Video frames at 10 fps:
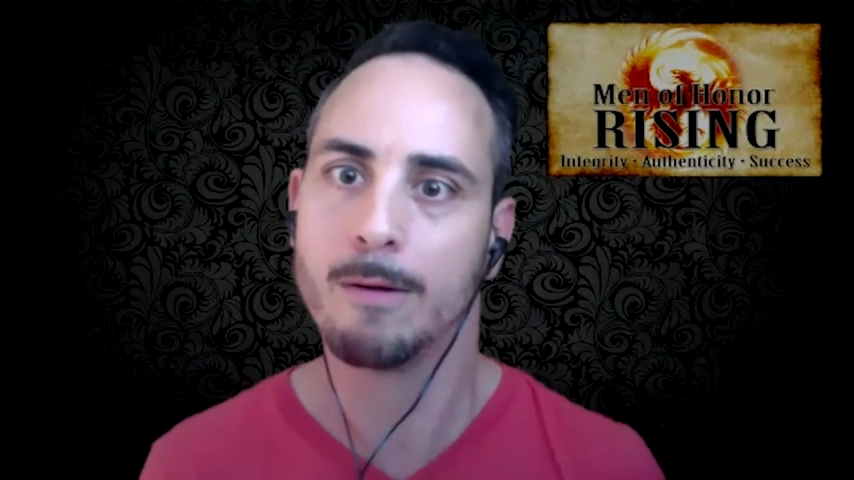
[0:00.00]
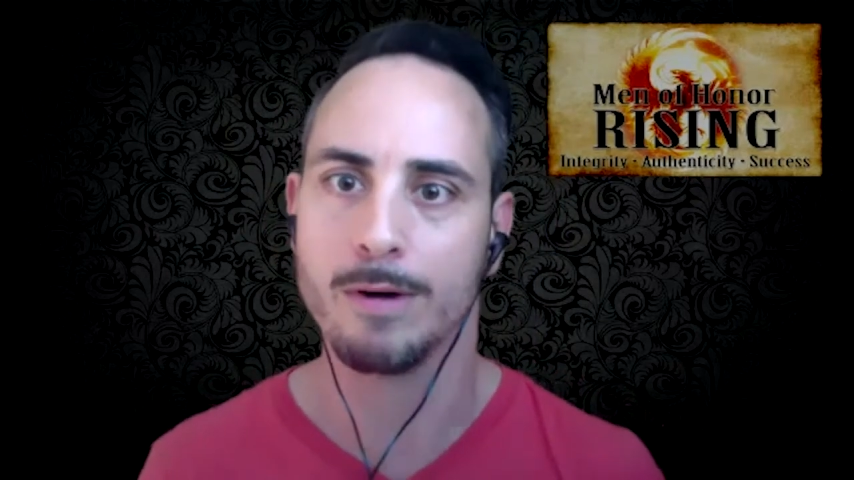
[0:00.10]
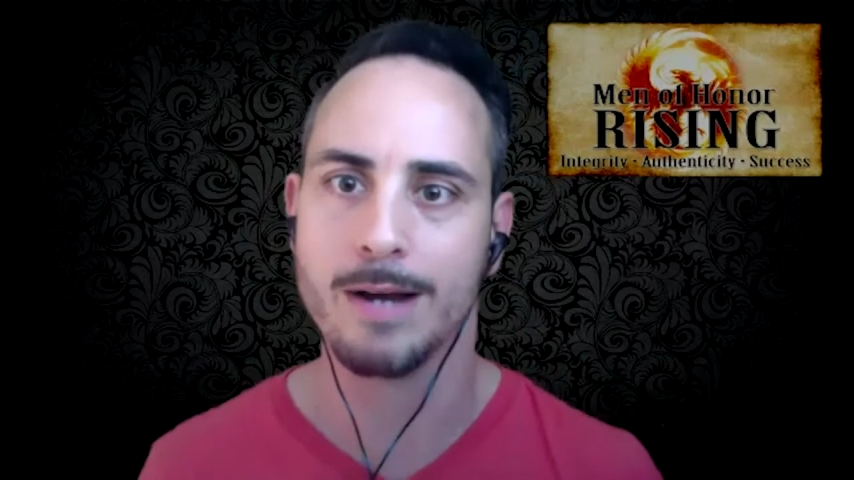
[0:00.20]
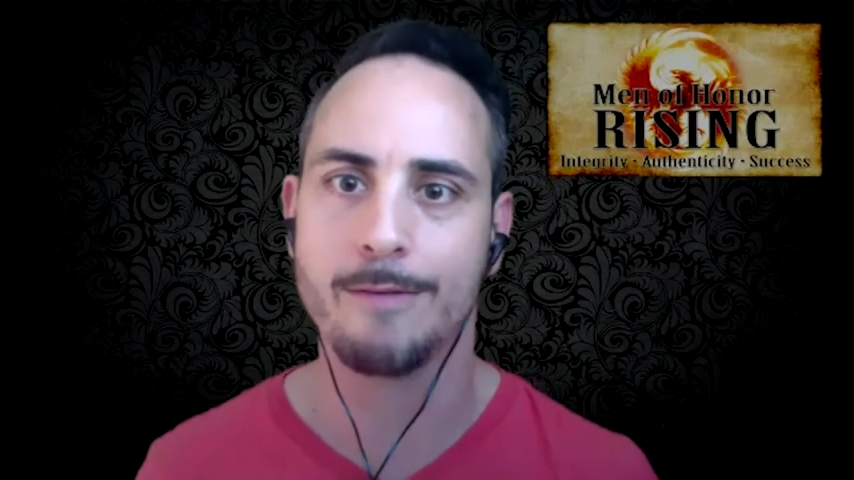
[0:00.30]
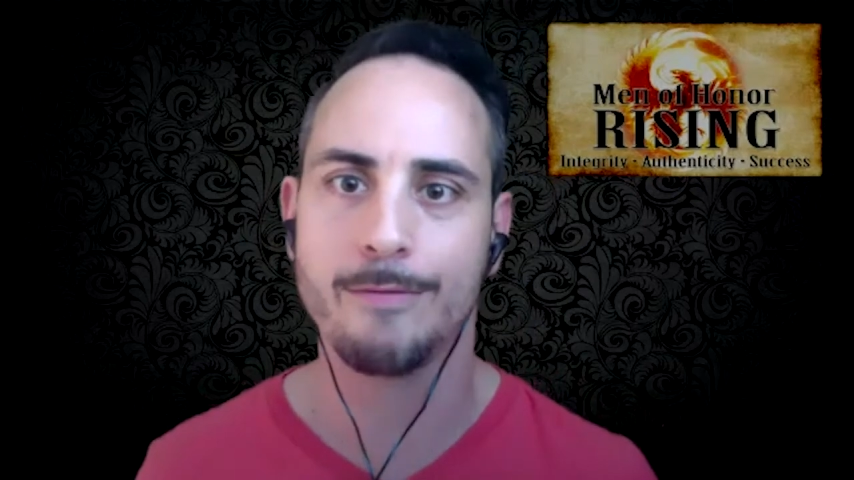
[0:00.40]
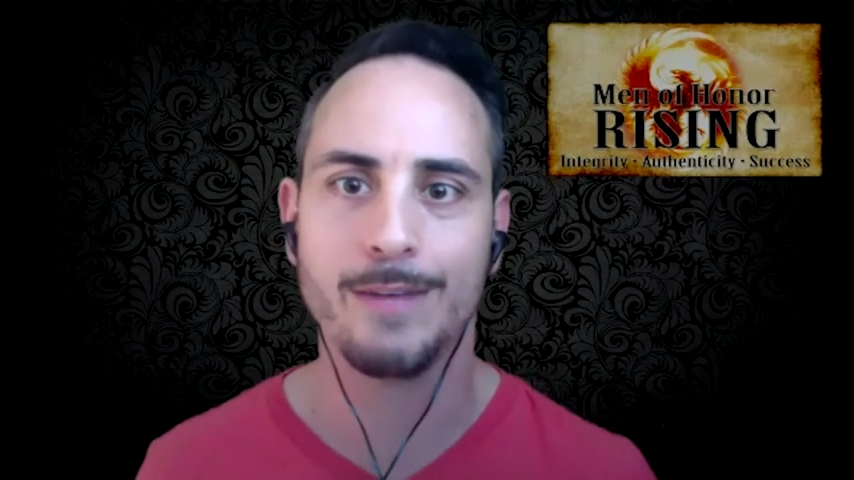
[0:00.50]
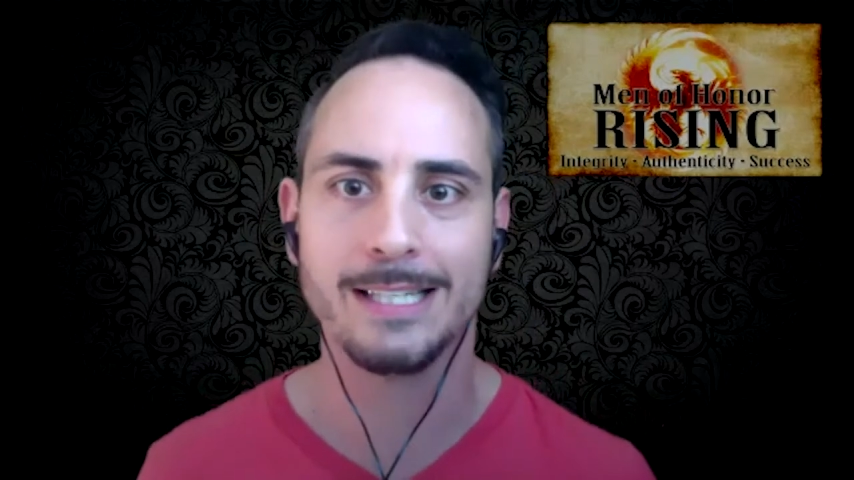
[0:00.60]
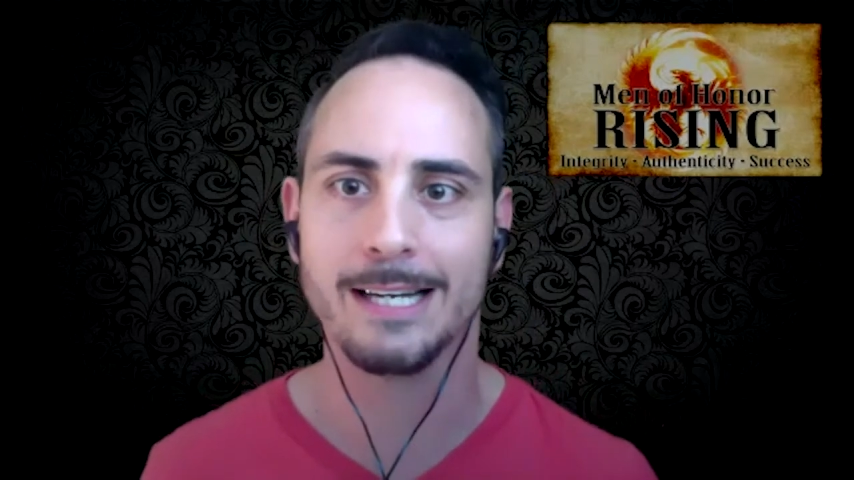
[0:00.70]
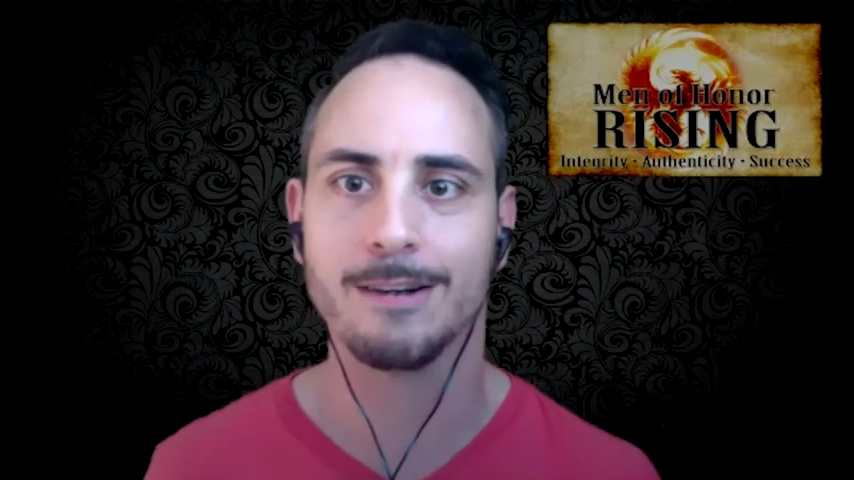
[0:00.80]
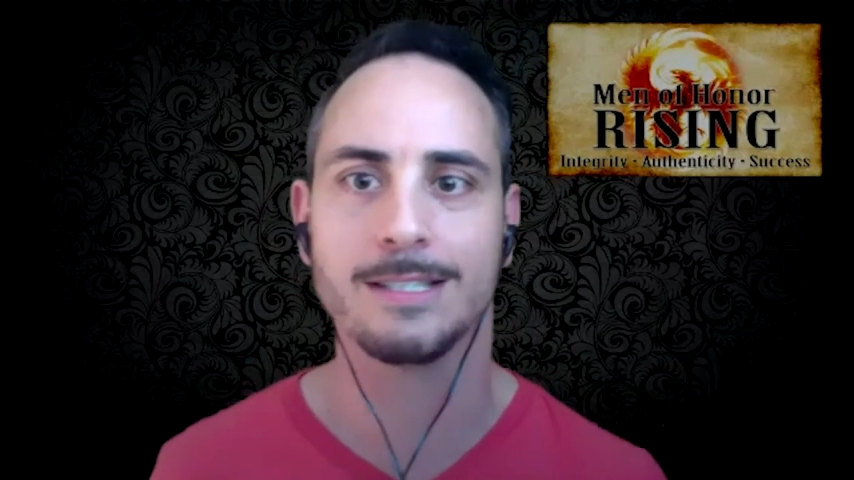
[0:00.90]
We're not
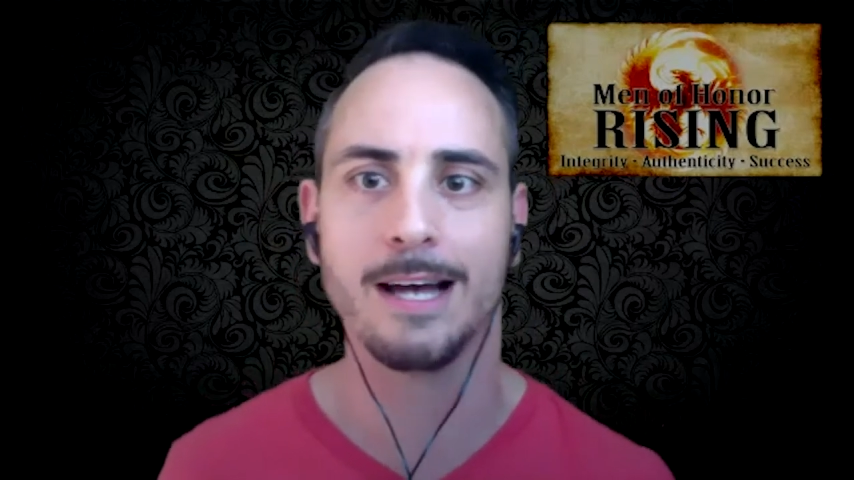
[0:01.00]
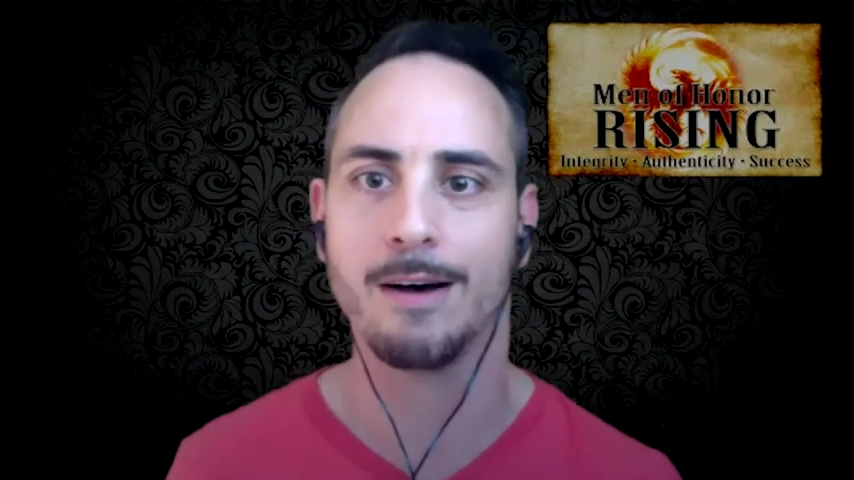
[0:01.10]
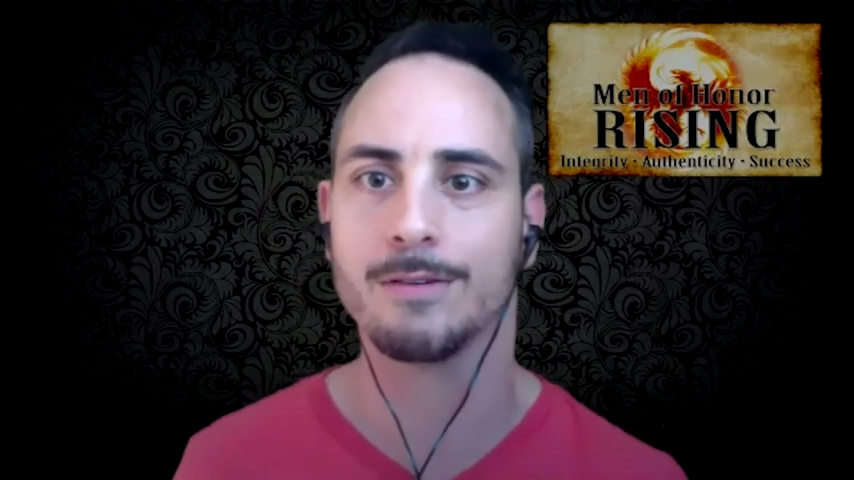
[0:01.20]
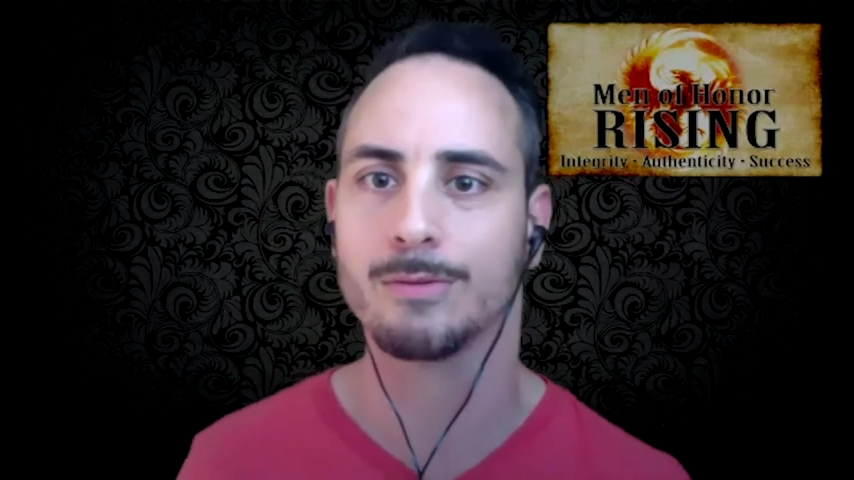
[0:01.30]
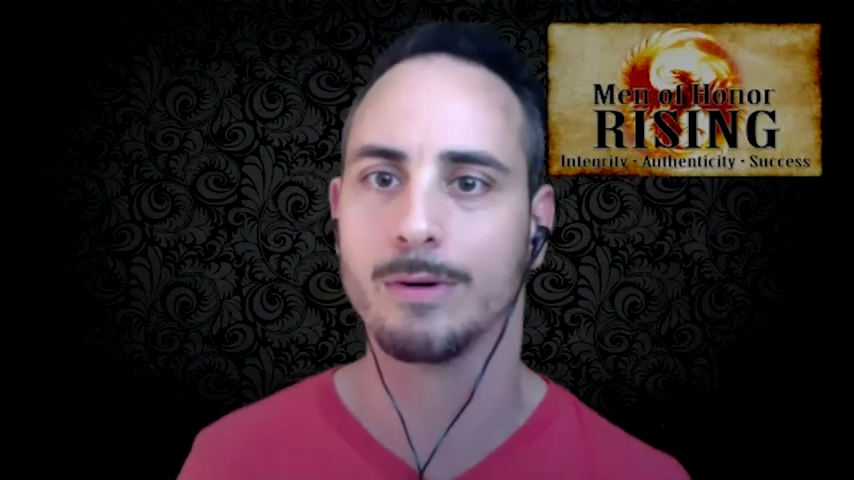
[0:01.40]
fixing ourselves.